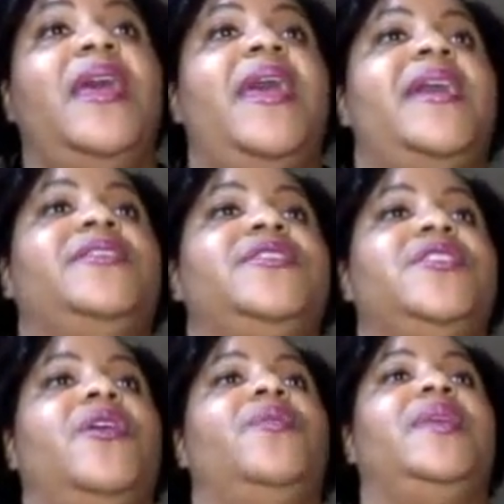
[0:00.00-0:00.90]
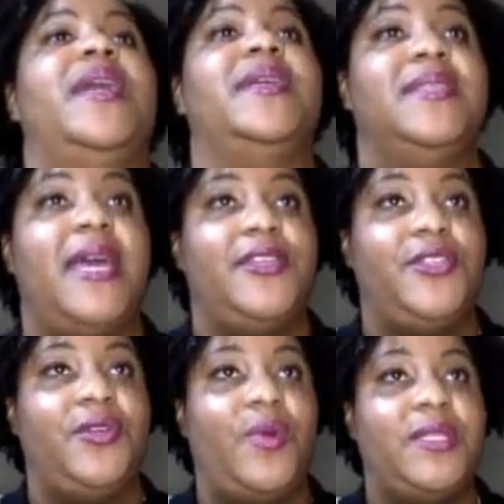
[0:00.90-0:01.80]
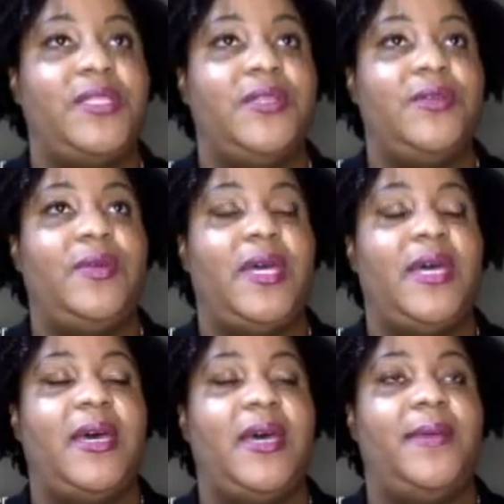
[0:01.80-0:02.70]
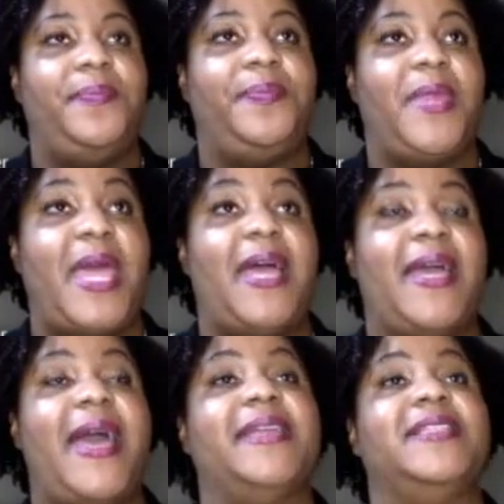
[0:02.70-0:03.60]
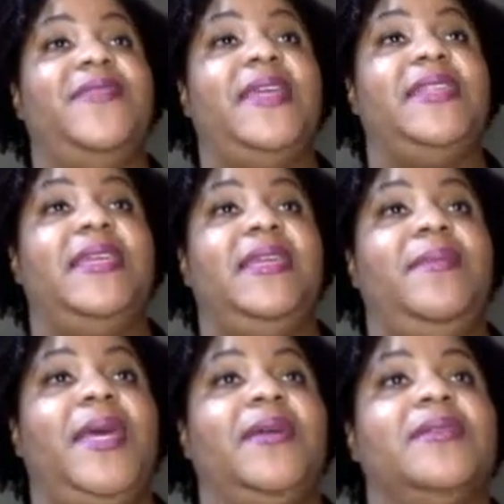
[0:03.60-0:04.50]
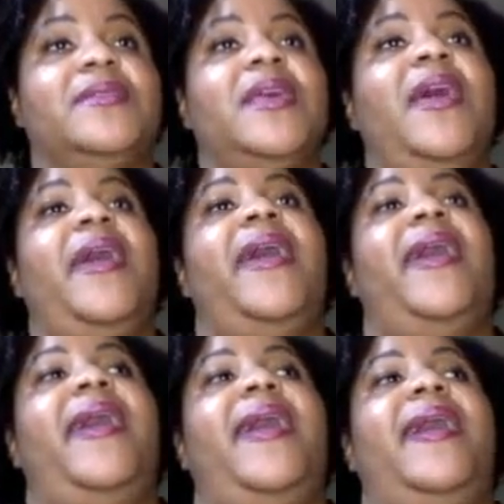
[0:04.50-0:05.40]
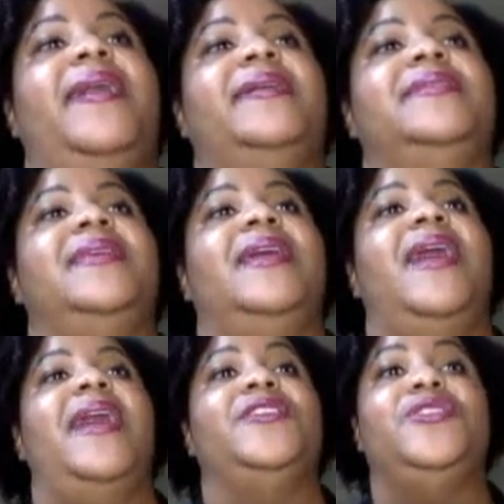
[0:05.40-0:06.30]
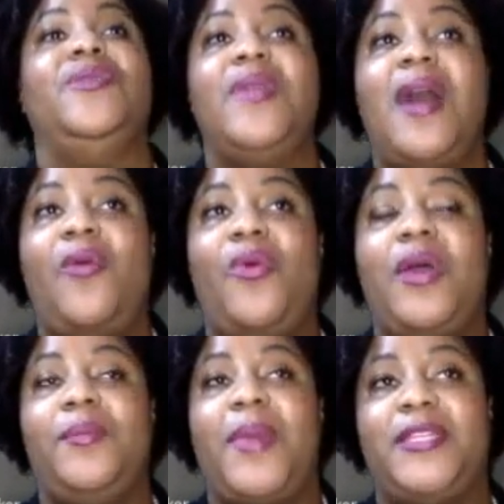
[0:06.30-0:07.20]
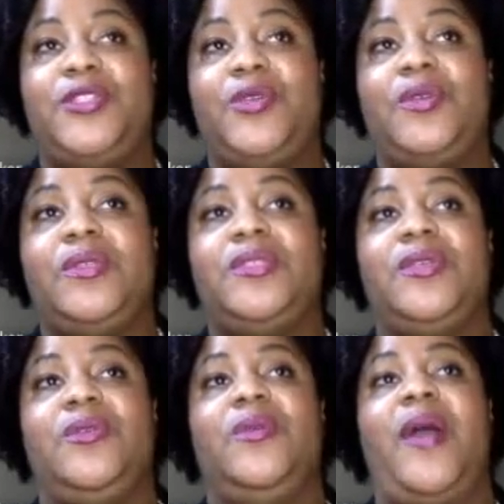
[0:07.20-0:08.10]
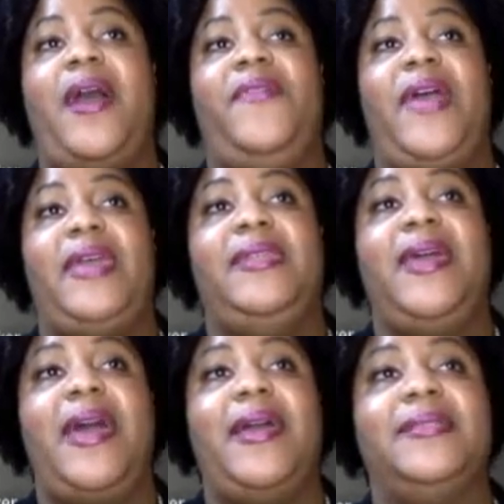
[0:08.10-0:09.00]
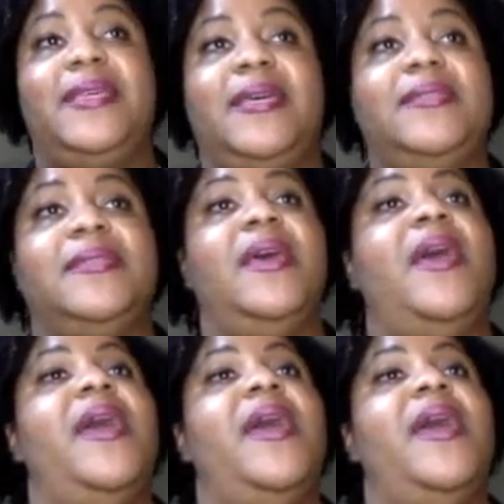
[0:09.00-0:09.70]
And so yes, I do want to activate the emails. And I do not want my students to have edit access.